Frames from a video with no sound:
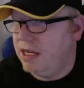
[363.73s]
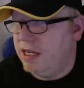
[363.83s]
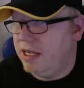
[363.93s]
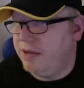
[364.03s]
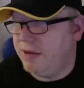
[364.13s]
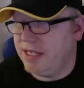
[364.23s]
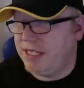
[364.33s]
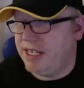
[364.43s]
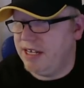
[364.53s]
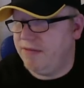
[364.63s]
Then we get the
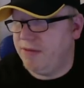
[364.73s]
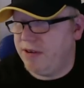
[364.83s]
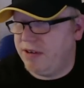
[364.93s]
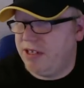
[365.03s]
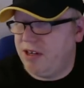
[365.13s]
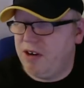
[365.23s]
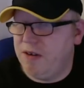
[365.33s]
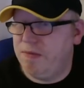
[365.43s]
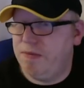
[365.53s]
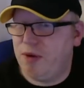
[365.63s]
scene of where
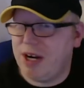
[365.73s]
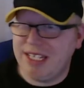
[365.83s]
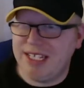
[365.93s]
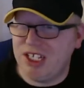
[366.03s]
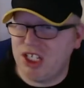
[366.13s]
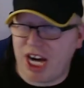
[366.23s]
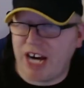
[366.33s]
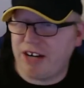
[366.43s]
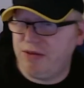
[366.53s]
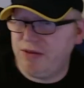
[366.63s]
Kong breaks his
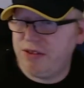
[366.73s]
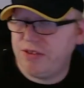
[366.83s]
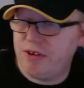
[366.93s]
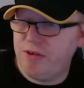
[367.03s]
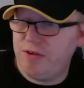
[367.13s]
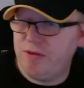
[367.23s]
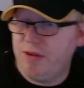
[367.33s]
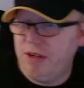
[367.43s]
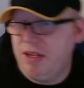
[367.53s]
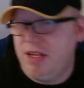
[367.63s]
shackles. So
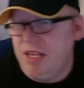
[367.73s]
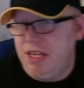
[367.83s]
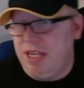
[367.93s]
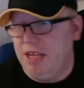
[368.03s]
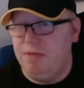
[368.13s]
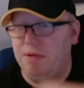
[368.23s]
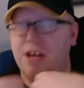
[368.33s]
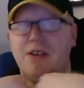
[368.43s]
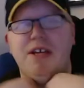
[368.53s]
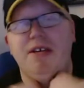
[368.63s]
we
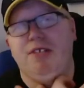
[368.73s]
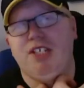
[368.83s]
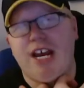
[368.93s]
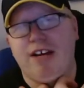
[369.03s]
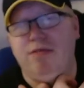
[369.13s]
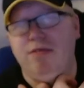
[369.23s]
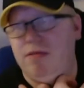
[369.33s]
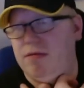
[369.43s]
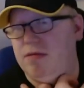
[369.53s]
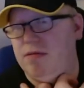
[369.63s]
know he was shackled.
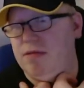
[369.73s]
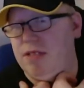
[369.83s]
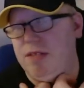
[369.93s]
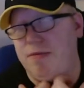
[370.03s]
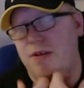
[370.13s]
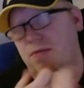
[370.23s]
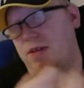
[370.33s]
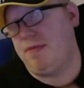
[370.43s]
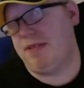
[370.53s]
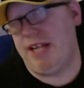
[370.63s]
The boat went
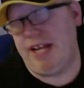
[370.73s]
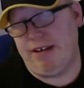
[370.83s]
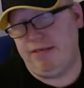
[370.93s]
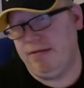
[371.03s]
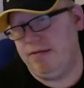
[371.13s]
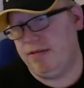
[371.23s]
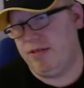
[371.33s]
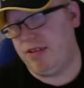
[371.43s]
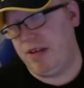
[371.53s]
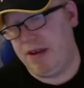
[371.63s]
upside down. So
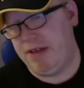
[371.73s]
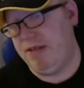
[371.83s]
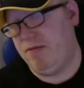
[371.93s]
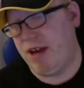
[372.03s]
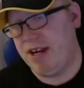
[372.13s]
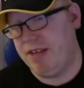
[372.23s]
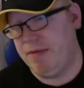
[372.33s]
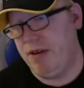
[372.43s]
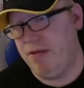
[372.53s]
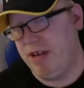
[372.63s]
somehow he righted the
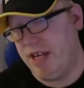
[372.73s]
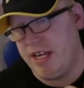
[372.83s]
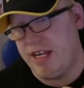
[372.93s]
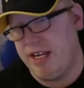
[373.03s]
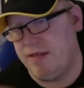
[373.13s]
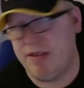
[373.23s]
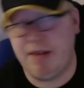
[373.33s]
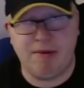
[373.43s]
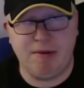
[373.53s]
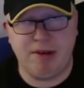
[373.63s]
boat and was
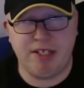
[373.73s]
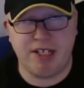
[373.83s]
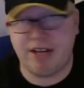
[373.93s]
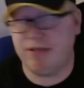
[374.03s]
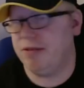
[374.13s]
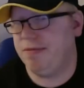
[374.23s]
able to break the shackles.